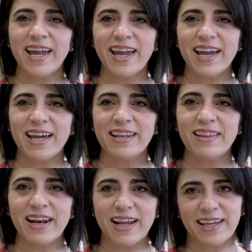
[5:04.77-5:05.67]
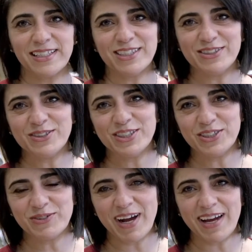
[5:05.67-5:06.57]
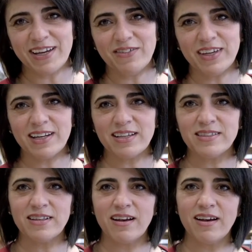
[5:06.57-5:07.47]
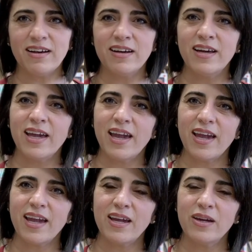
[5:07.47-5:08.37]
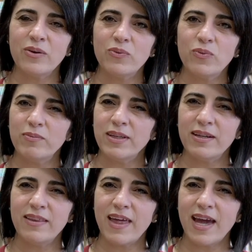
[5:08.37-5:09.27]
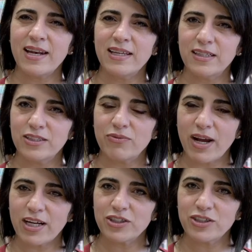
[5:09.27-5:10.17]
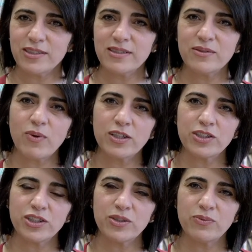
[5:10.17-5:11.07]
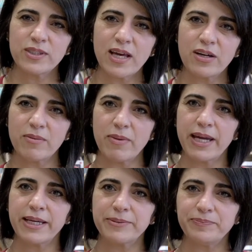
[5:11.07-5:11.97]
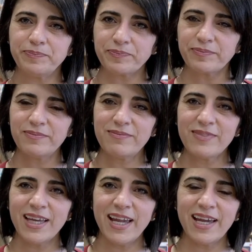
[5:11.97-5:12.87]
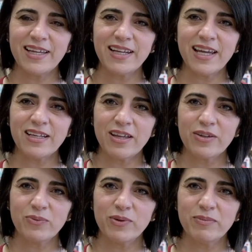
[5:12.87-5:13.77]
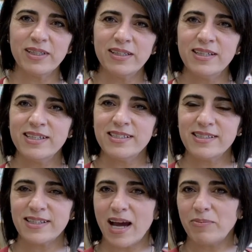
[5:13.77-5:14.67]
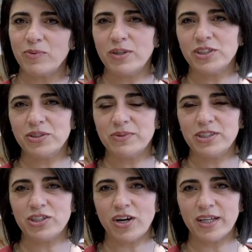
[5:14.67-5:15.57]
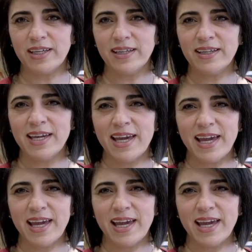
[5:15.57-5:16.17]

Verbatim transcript: And then I continued to drive, and I saw a woman that needed directions while she was on her bike and another woman stopped while she was jogging,